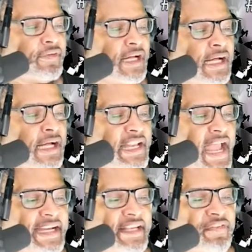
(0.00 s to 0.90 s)
uh,
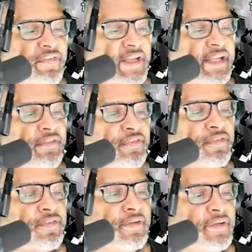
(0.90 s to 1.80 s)

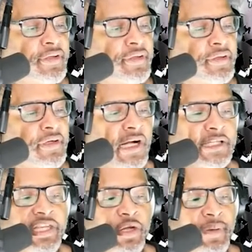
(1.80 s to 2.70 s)
96.
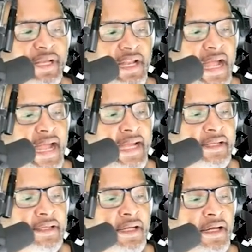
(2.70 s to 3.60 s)
Aquemini,
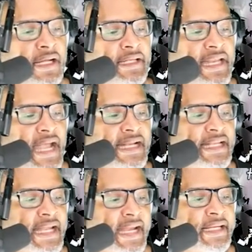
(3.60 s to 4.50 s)
uh,
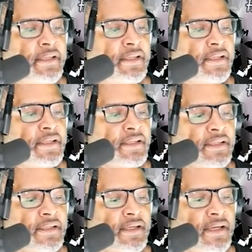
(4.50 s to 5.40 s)
98.
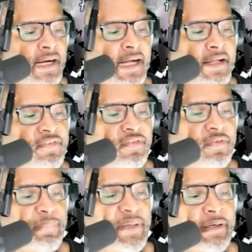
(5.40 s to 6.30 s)
Oh, uh, damn.
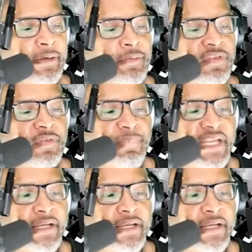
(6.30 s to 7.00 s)
Speaker, speak,